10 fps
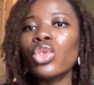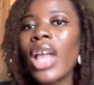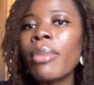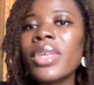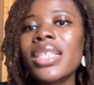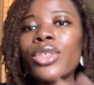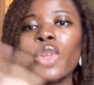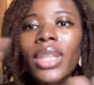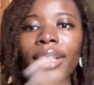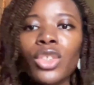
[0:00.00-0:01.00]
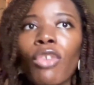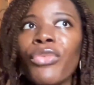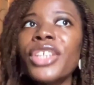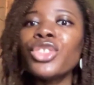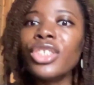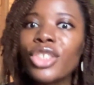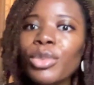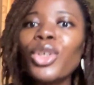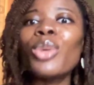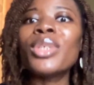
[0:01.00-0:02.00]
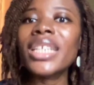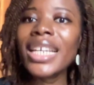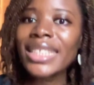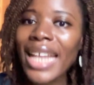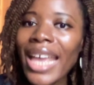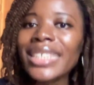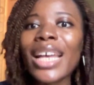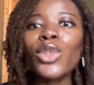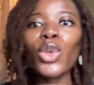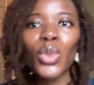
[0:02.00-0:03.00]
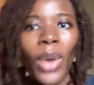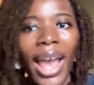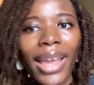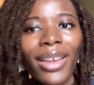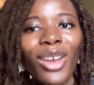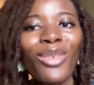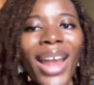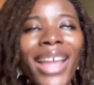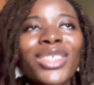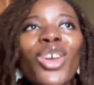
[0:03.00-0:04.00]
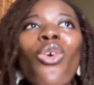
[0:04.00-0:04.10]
that means in your next conference, you need to be communicating X and not Y, right?